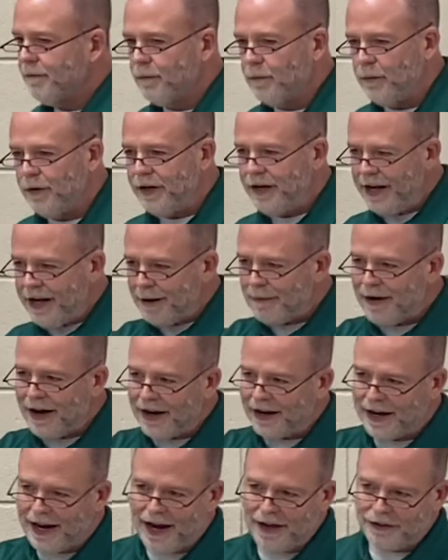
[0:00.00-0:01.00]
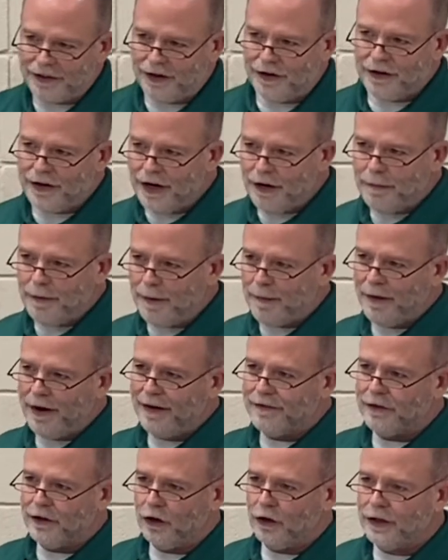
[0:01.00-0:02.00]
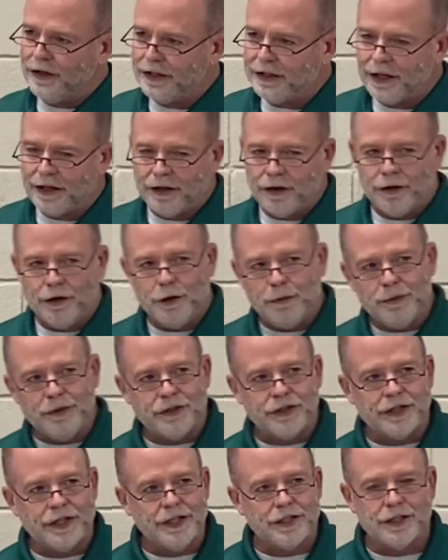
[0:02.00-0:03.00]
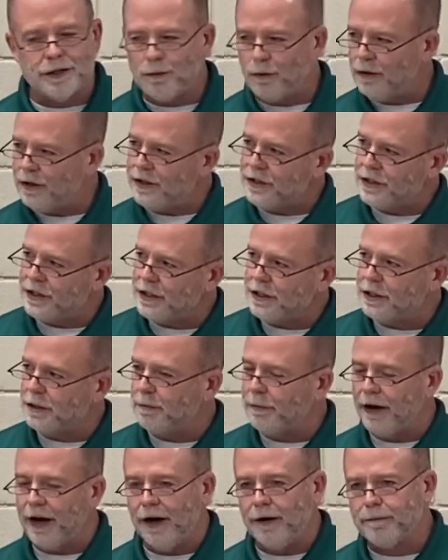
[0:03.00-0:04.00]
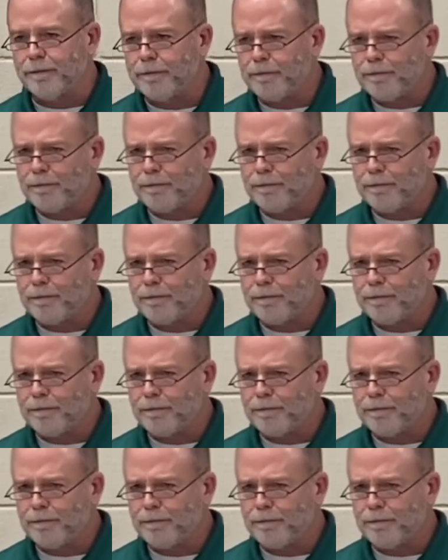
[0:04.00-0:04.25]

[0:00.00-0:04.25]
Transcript: When Nehemiah got there, you know, people have to look at that and go, who is this and what is this about?